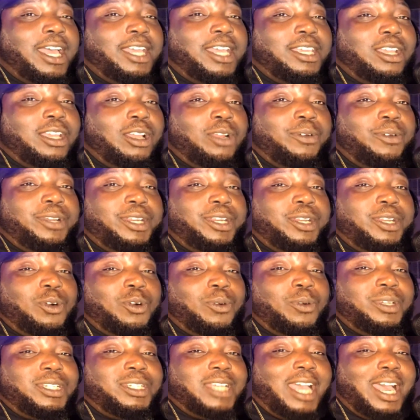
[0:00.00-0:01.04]
Y'all already know
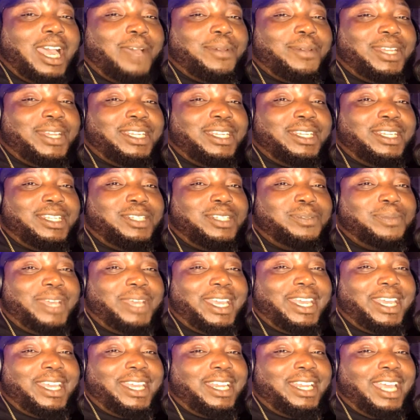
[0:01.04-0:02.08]
what time it is,
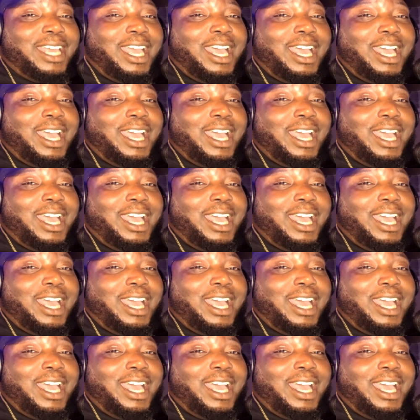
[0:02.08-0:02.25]
man.